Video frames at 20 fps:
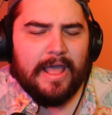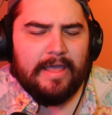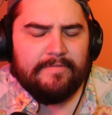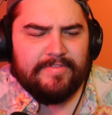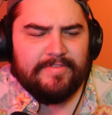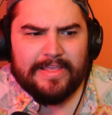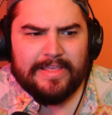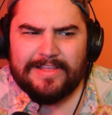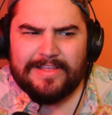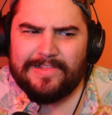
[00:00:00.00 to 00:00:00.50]
I
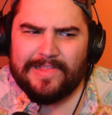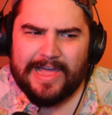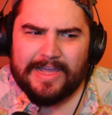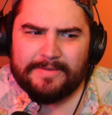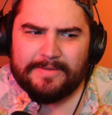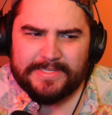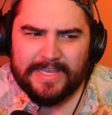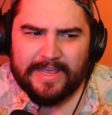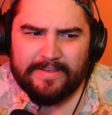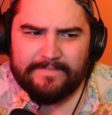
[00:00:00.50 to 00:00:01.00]
feel like
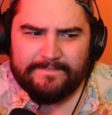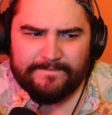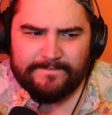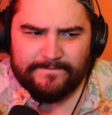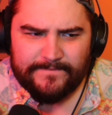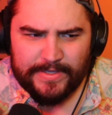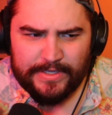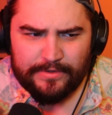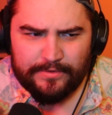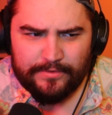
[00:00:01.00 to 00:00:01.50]
Colaps had a
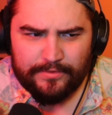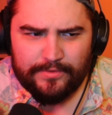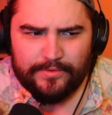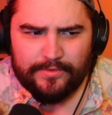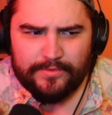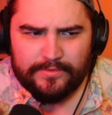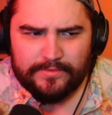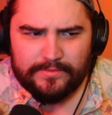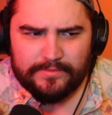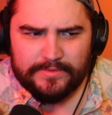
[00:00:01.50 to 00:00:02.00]

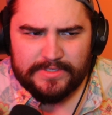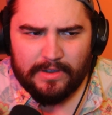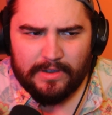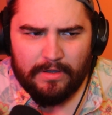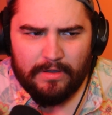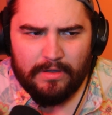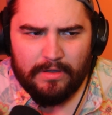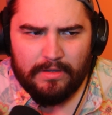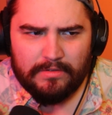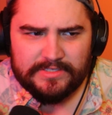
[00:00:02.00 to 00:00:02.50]
few
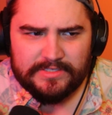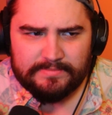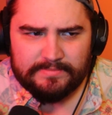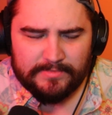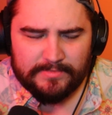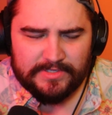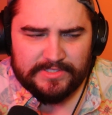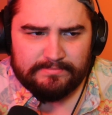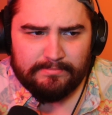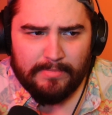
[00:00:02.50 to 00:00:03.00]

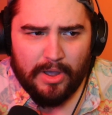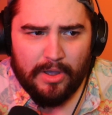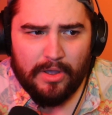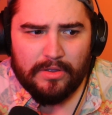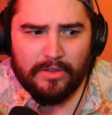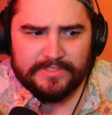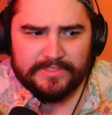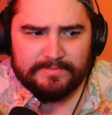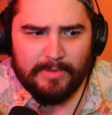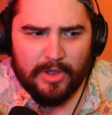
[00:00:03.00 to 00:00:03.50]

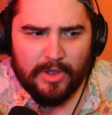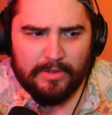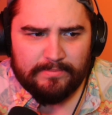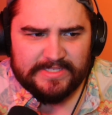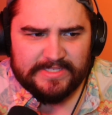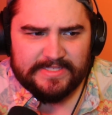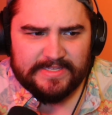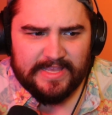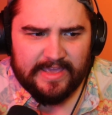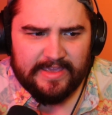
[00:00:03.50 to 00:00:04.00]
small
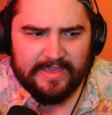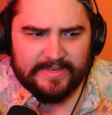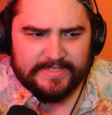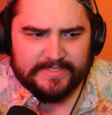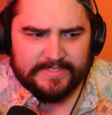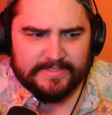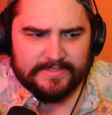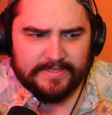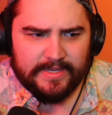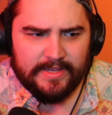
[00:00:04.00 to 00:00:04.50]

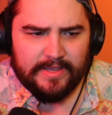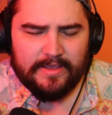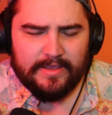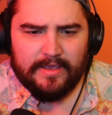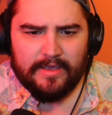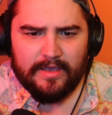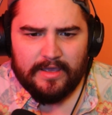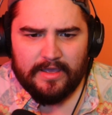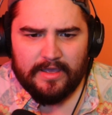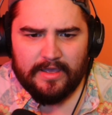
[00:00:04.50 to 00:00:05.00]
mistakes.
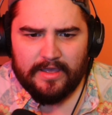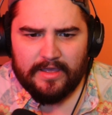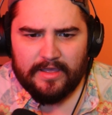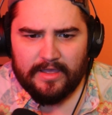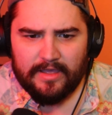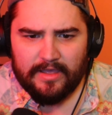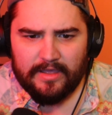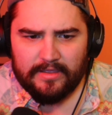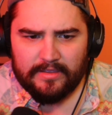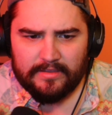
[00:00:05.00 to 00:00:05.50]

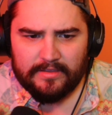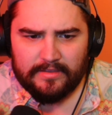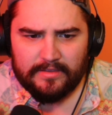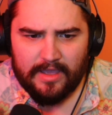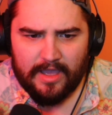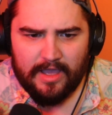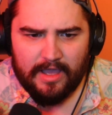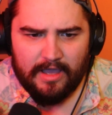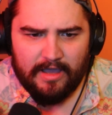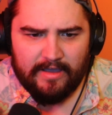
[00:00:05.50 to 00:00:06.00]

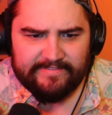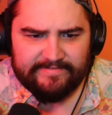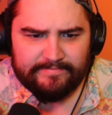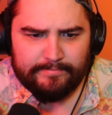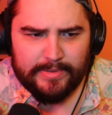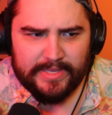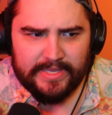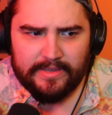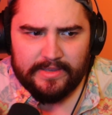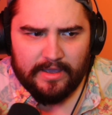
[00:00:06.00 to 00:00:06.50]
Got off
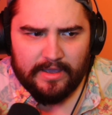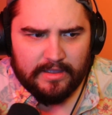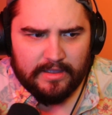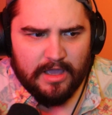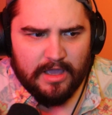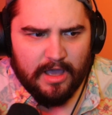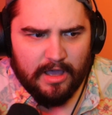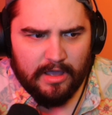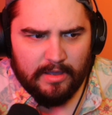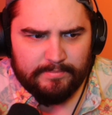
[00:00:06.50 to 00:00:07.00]
beat a
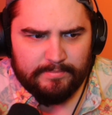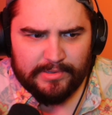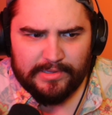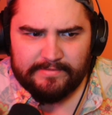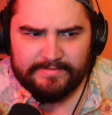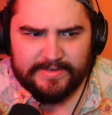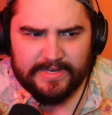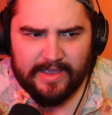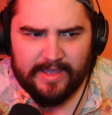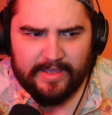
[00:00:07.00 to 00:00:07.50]
couple
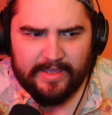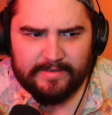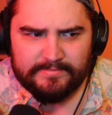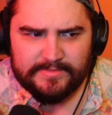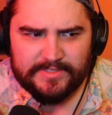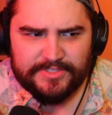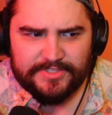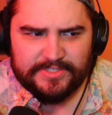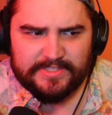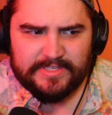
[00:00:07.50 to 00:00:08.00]
of
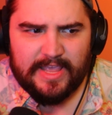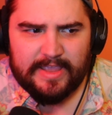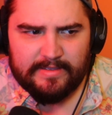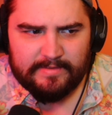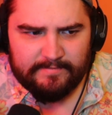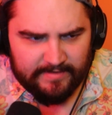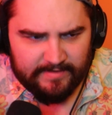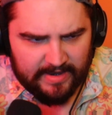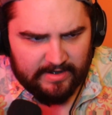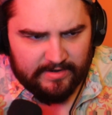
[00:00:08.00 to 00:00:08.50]
times, just like
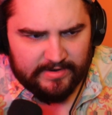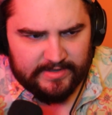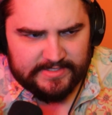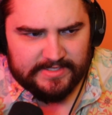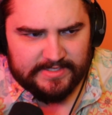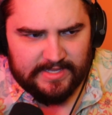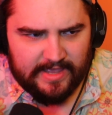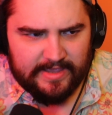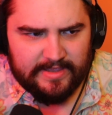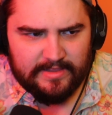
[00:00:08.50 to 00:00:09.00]
very
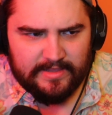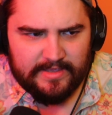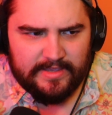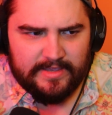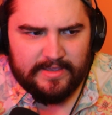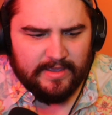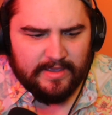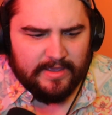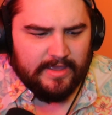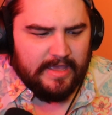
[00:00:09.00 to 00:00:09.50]

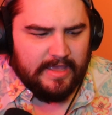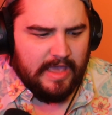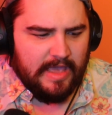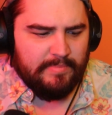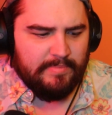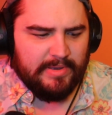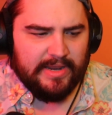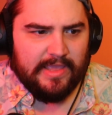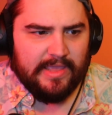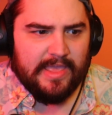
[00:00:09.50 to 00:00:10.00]
slightly.
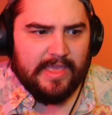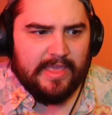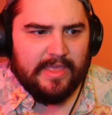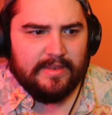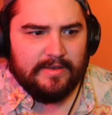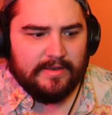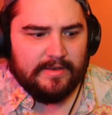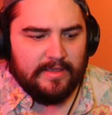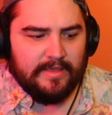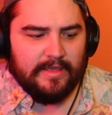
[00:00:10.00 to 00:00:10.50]
But
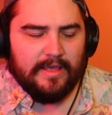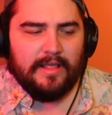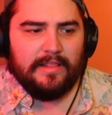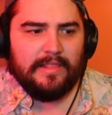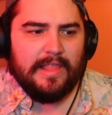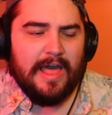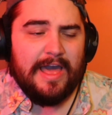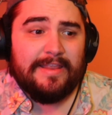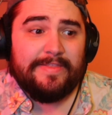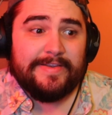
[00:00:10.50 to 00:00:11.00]
again, a
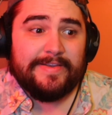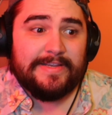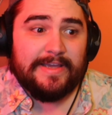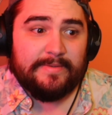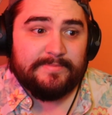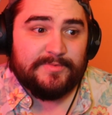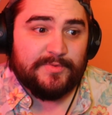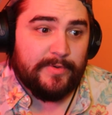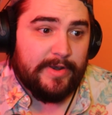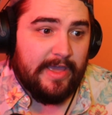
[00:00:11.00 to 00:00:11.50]
lot of the
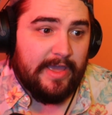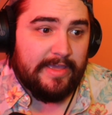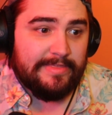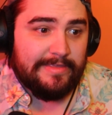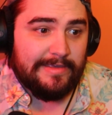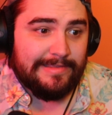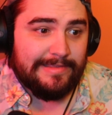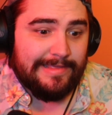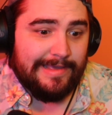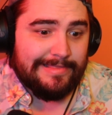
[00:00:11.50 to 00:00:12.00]
times when I
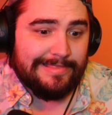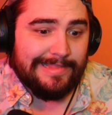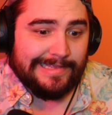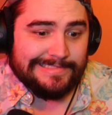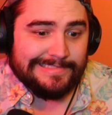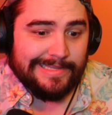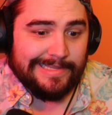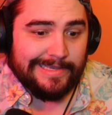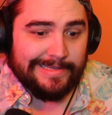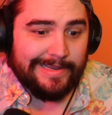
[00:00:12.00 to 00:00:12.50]
think
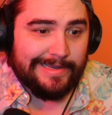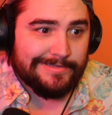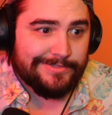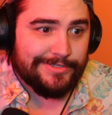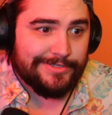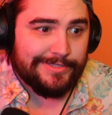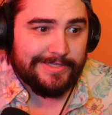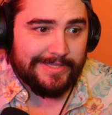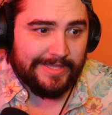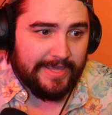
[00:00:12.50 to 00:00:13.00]
that's not
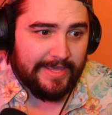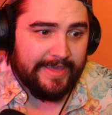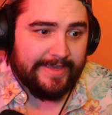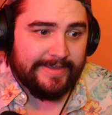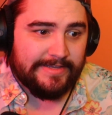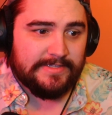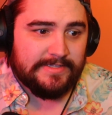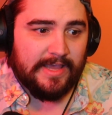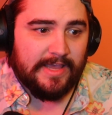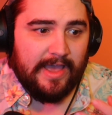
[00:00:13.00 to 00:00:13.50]
actually the
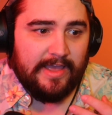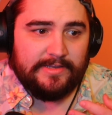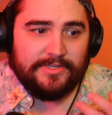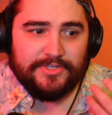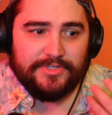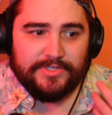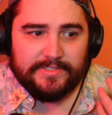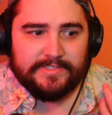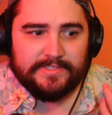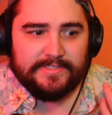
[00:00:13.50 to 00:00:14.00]
case. I
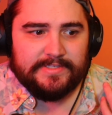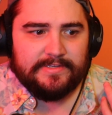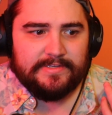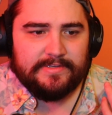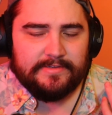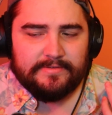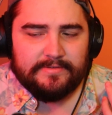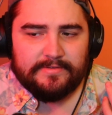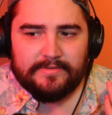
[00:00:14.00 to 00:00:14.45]
just